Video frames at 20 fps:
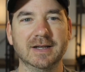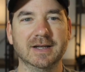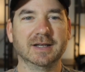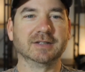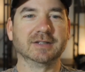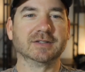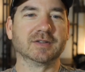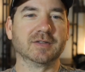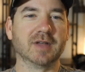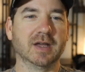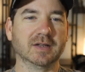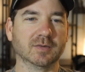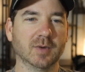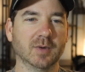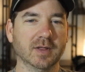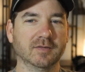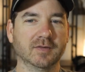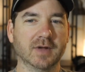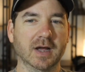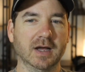And so that's why
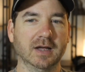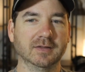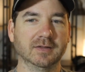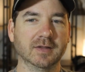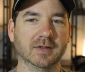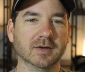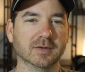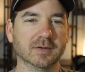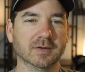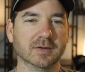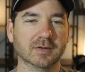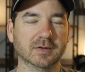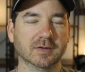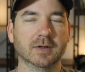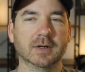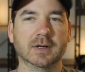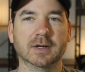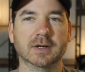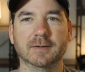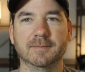they've got
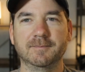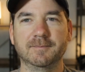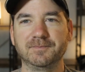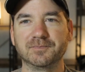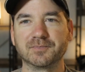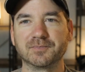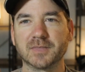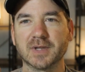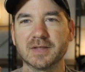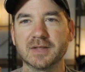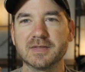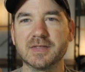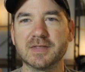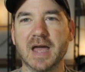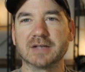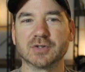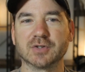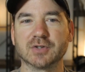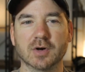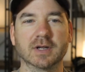
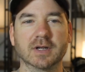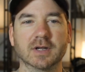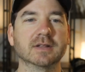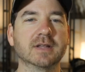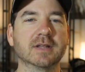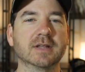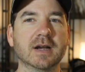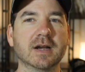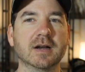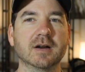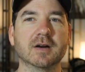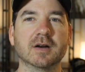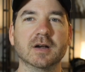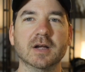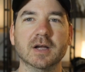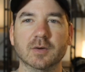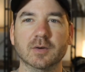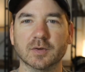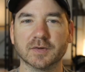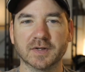that target there.
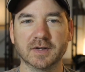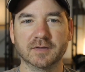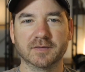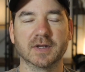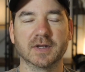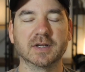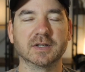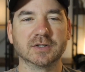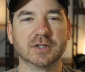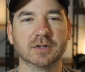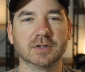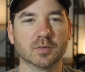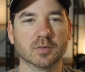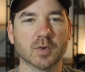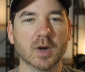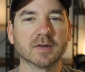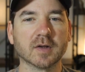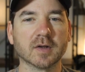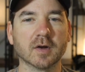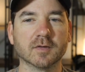We'll see if they continue to
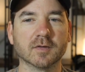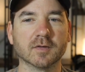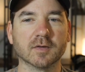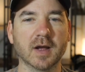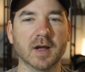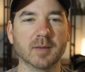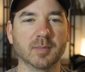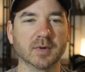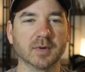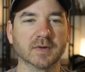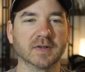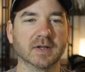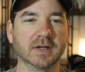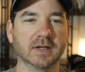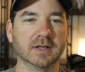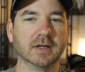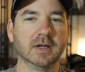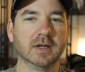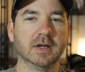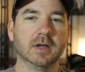raise over 5%
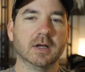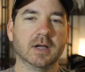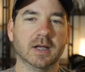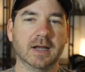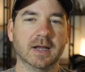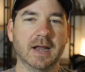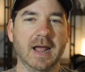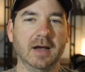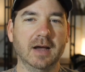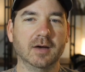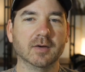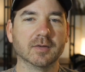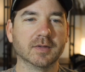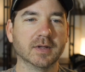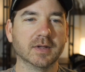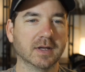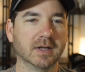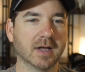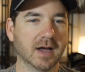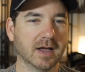and how the
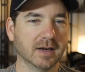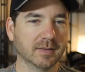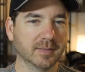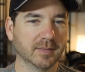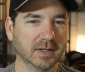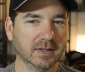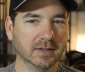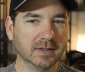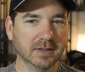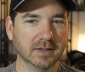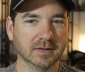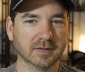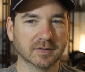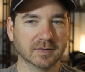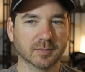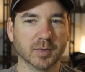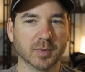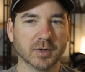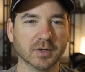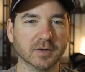economy is
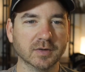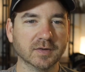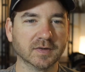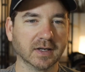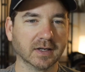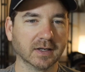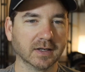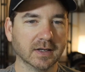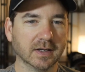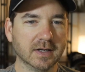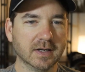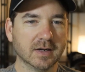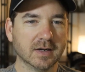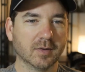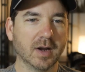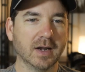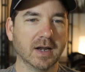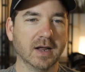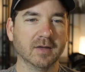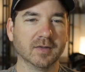producing.
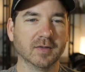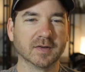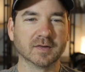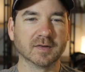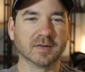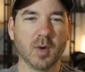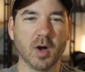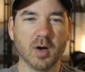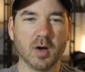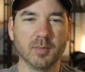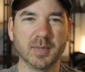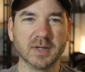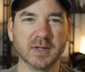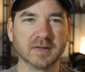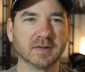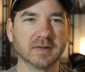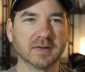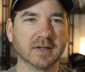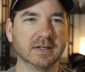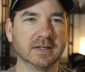Right now, the small
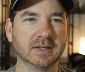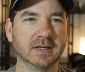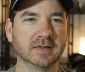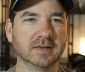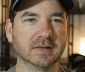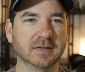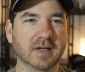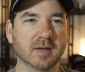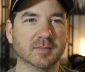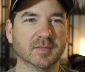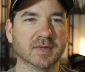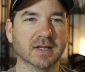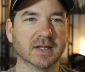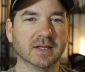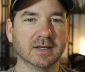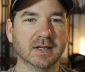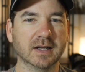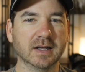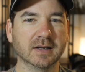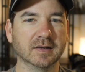business index comes
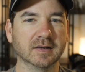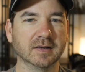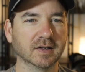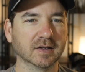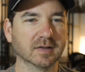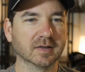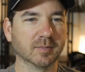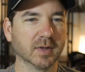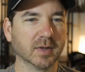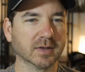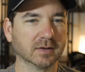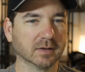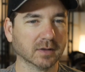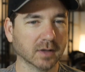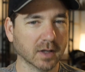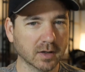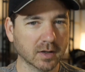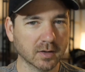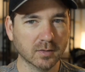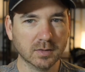in at a 6-month
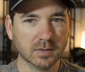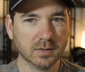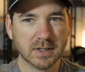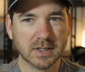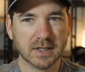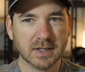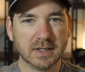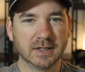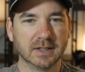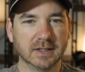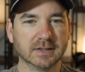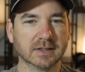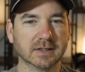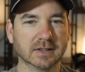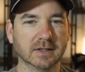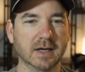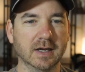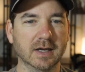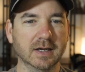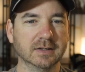low. It
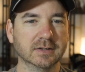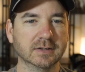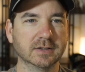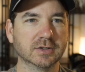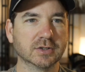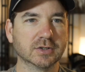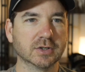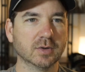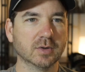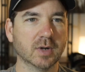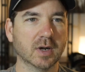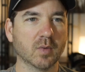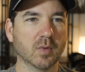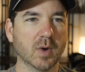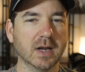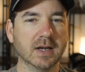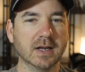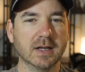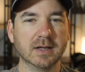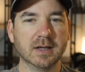declined to a
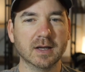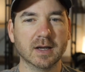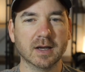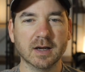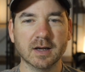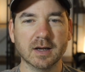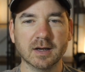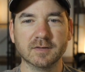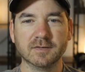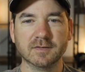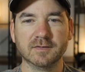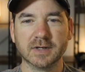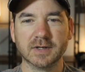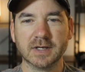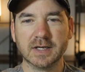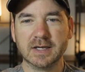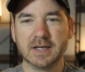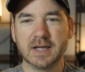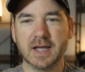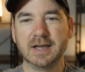rating of
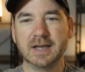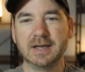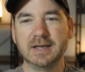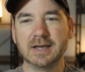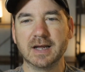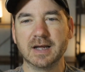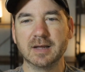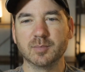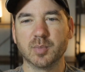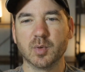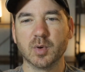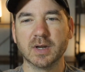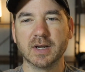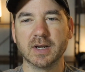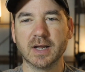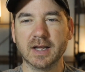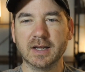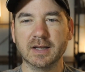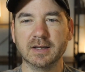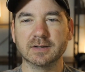
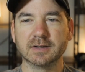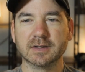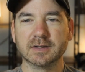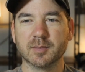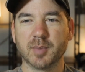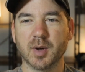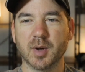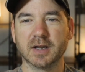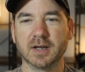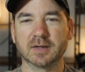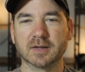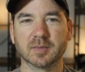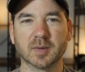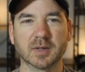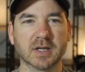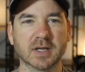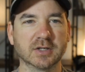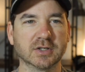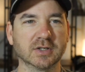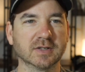89.8 upon
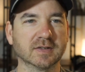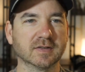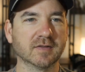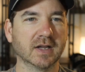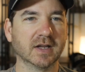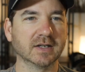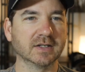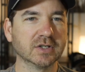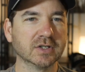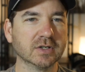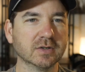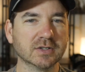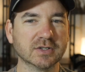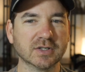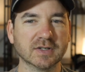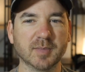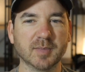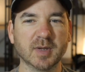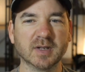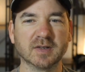expectations of 92. It
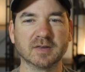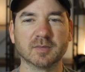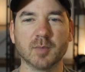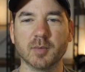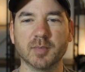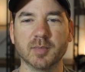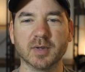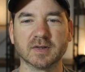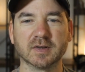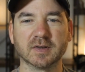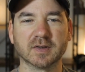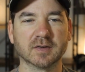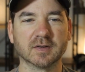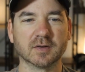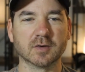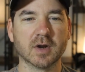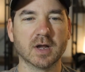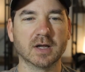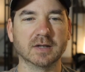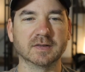just means small businesses are
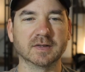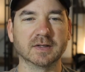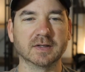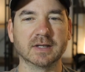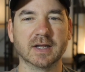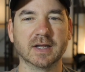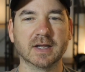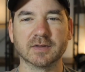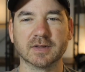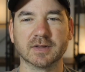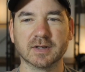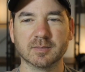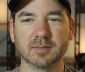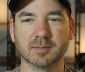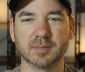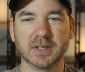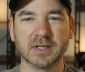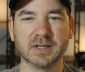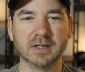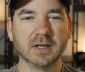not seeing everything
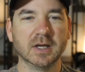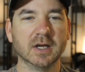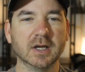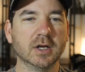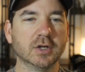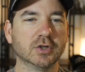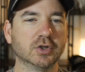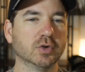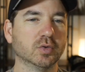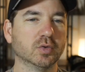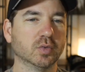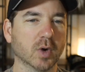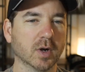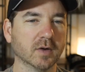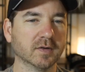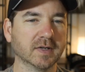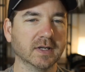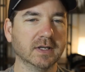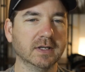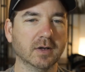be too
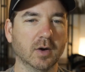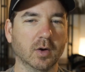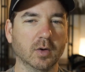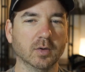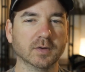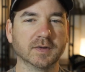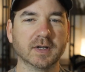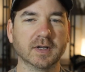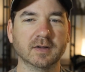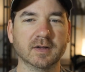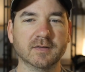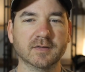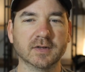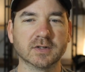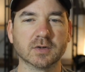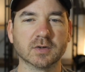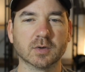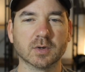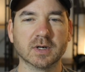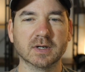rosy. Wholesale
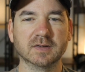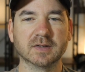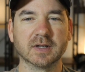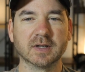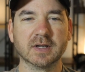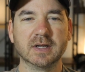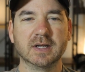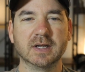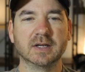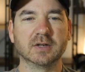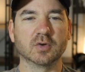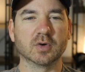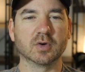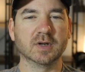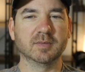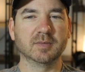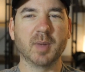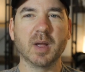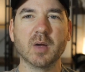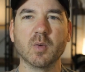inventories
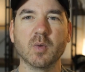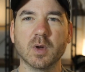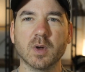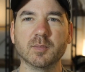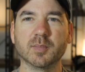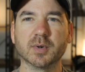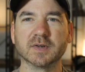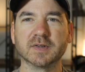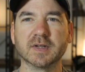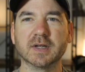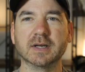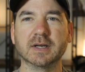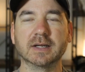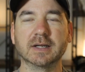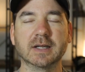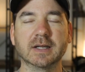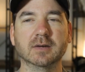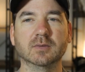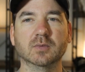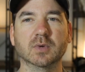increased by 1%.
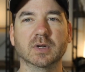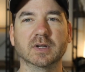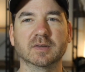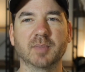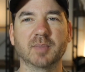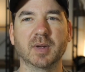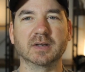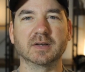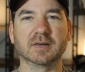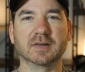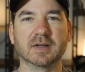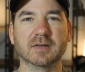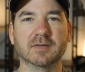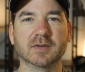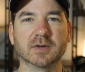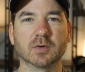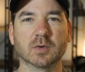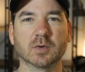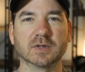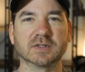Again, we expect to see
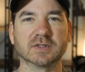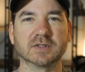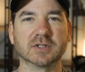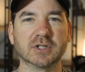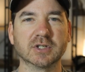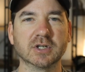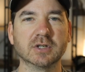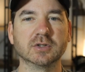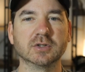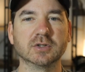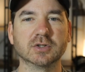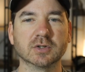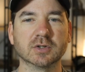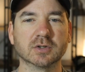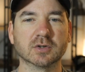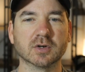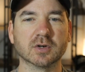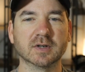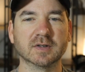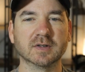inventories continue to
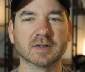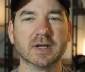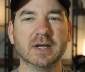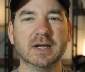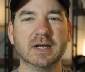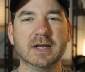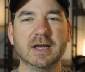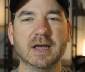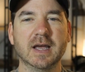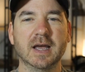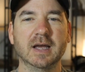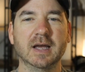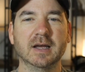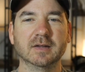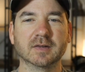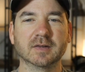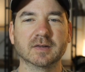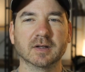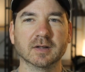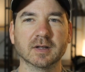increase
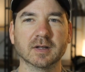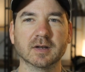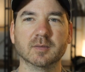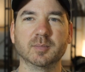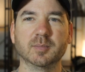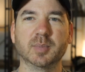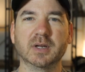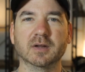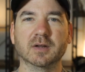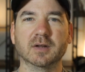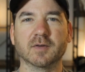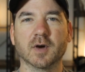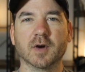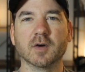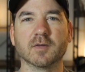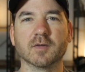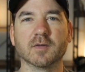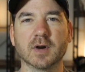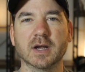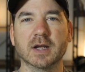as a little bit of
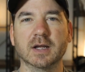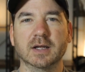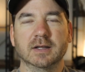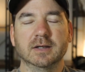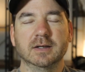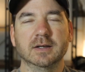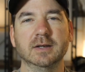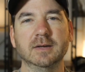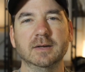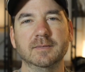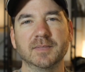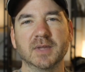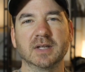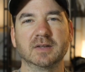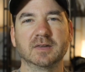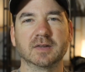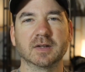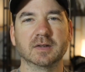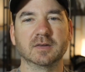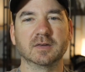overhang
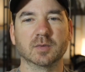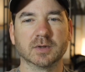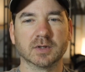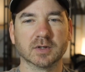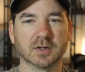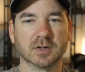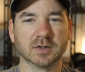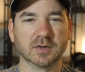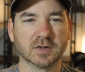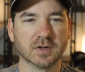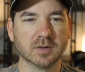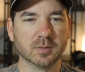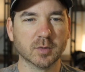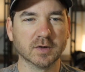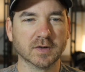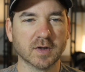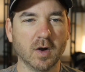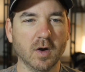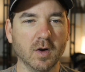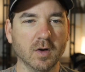exists with the consumers,
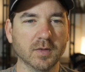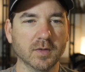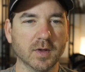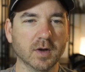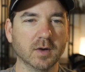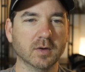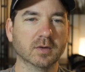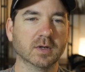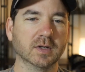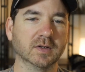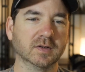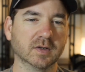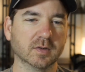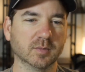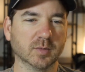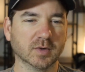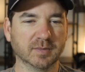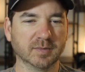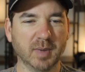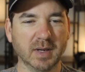although
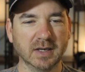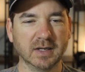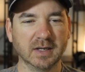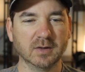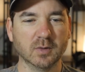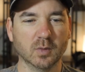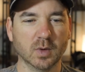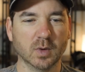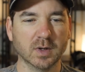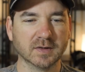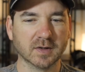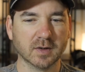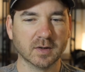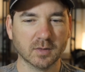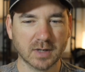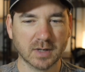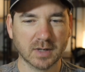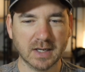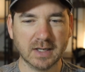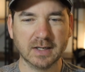consumer spending was
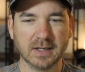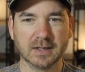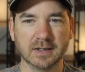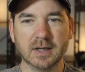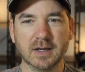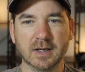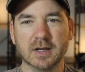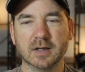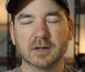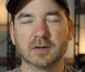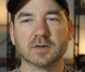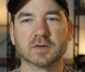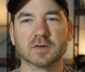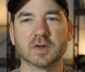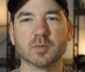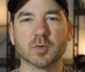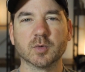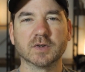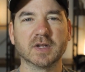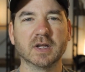okay.
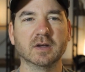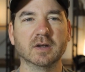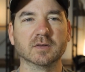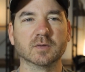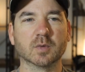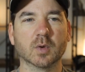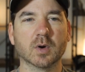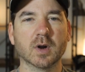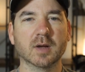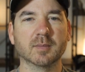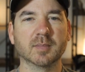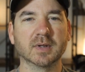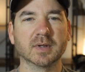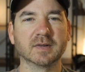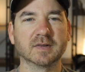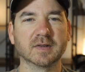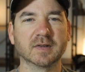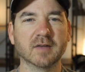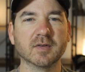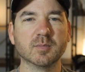Consumer sales were up
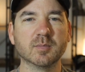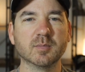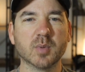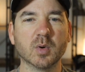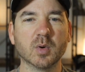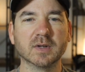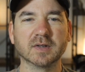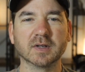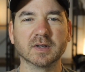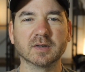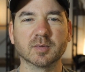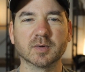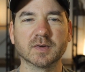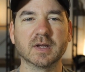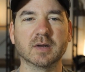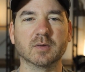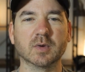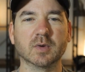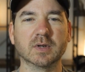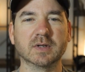
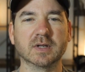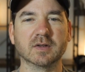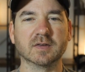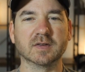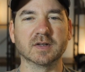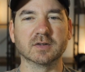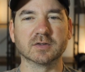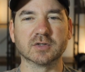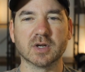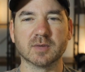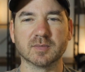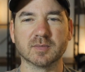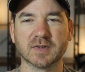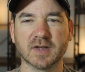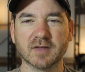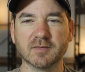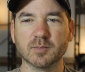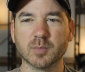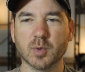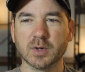7.6%. Retail sales jumped
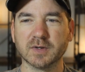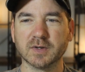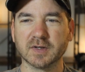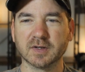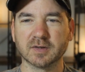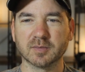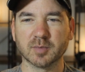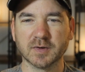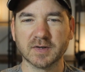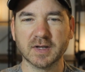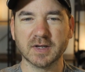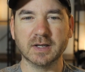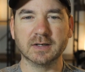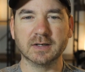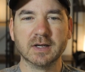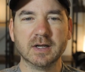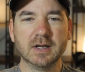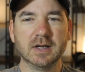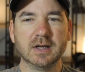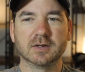7.6%
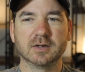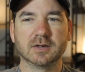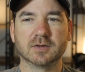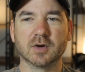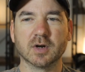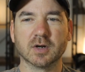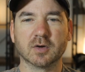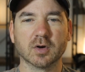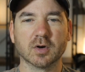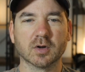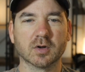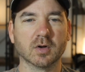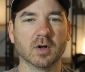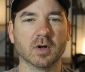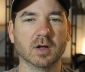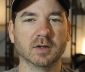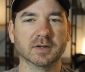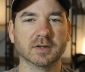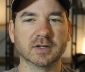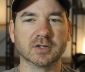during critical
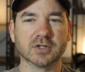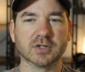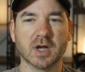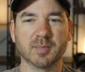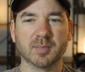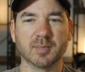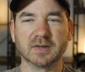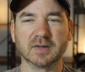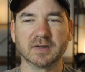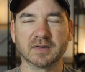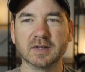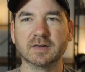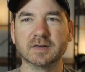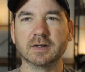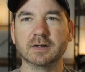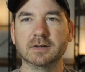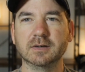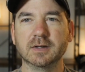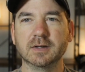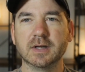holiday shopping
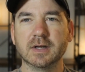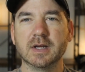season.